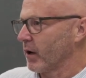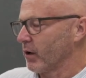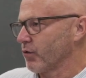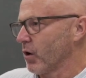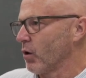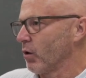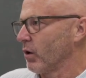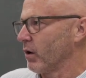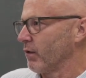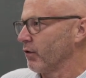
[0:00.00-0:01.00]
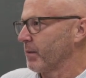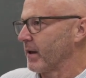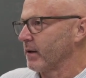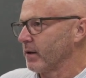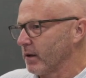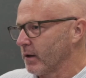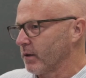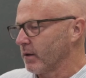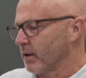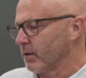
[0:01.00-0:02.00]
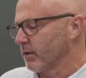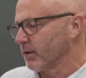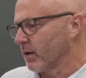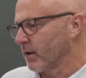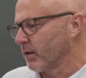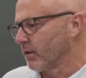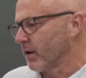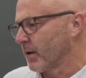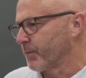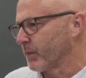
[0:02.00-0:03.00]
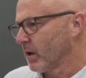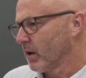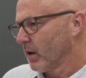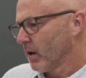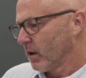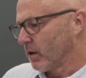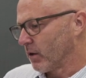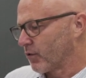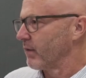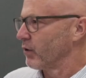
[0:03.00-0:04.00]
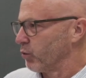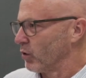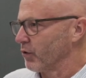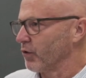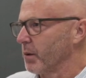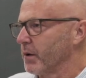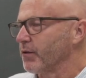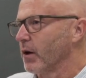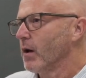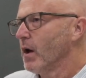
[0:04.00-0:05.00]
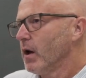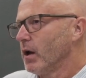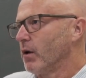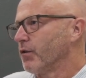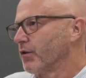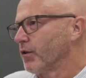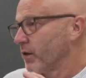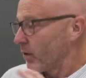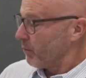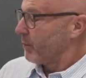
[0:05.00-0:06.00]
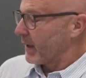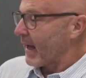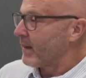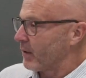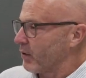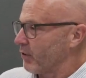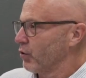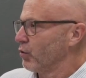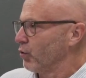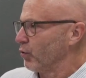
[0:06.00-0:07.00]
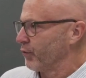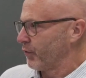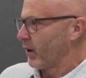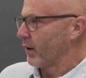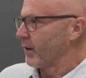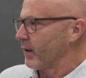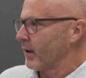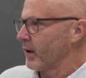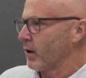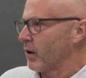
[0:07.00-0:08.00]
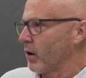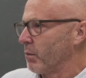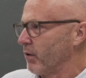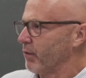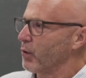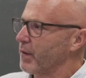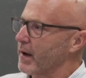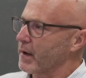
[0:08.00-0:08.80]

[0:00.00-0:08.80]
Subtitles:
control over the spend, and the travelers want autonomy. So so there are, but again, there are tools that are moving forward